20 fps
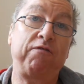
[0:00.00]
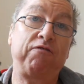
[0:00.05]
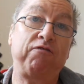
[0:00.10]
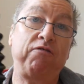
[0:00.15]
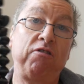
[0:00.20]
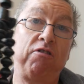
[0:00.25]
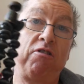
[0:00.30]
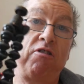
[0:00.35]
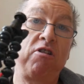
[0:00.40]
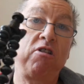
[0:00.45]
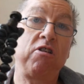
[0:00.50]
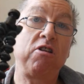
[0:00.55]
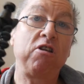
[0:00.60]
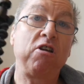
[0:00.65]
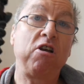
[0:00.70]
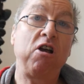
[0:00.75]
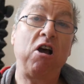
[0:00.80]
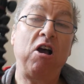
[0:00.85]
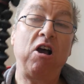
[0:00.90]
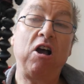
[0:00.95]
it for
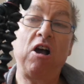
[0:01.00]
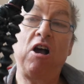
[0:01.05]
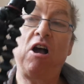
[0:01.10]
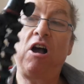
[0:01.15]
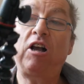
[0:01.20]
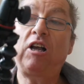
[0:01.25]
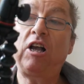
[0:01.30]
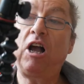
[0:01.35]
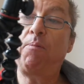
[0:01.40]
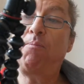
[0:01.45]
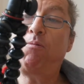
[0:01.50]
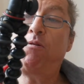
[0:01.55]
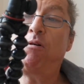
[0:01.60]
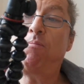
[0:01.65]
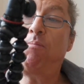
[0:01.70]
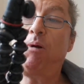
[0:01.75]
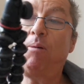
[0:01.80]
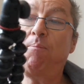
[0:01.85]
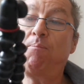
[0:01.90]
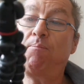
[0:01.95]
a
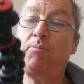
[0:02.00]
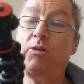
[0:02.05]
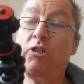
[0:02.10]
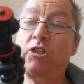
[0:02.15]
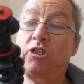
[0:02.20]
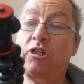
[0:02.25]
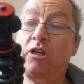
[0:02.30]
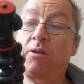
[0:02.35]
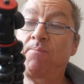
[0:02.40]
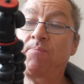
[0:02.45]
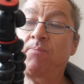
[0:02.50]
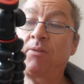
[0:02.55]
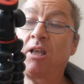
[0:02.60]
couple of months.